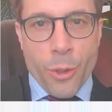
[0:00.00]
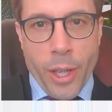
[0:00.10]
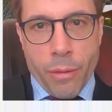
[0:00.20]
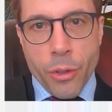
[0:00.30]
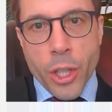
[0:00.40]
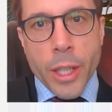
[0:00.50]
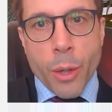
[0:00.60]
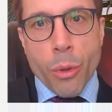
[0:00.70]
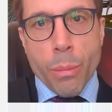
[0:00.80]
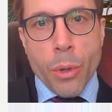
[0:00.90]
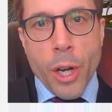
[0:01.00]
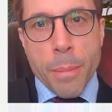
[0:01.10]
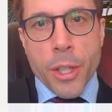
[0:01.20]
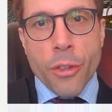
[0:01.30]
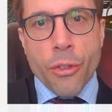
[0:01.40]
trick for dealing with
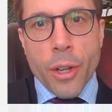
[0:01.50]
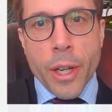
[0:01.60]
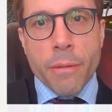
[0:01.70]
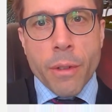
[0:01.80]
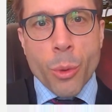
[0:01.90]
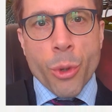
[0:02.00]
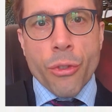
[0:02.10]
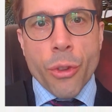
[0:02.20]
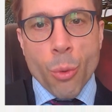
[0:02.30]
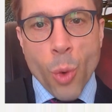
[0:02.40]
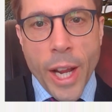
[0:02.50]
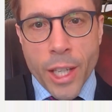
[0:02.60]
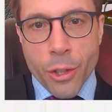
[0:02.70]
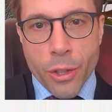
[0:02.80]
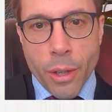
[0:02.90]
parameters that influence the
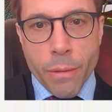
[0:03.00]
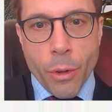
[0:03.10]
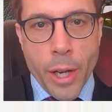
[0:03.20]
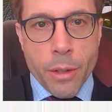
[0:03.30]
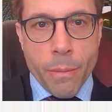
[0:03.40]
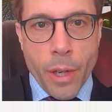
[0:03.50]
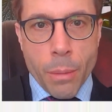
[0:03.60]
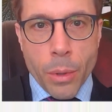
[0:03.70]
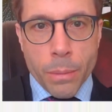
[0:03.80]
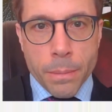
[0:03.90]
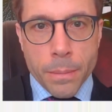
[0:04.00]
range of a random variable.